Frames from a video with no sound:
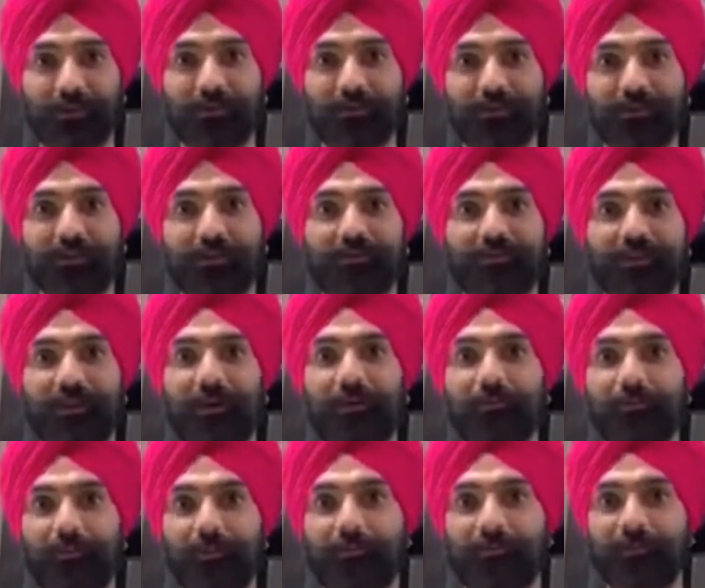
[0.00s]
goalie to
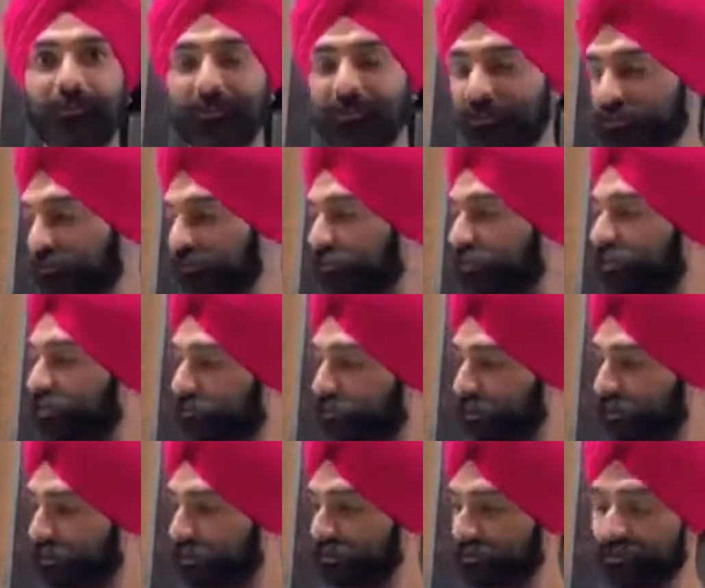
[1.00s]
help me finish
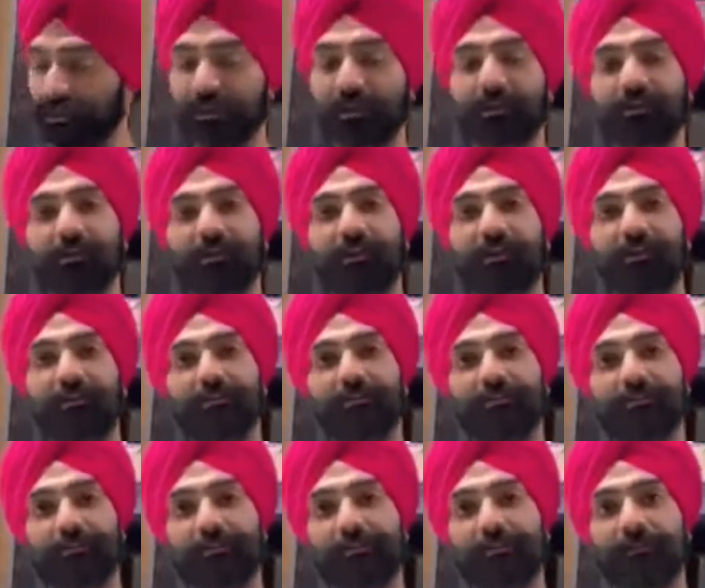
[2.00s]
developing the
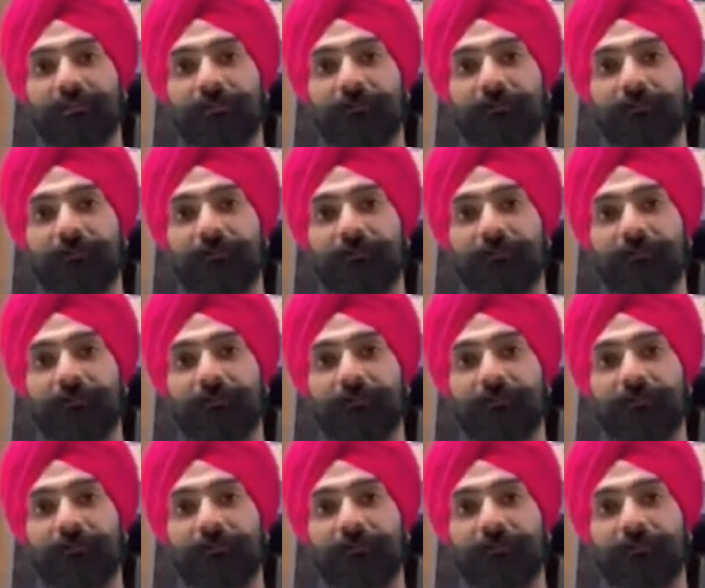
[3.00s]
UNCAGE.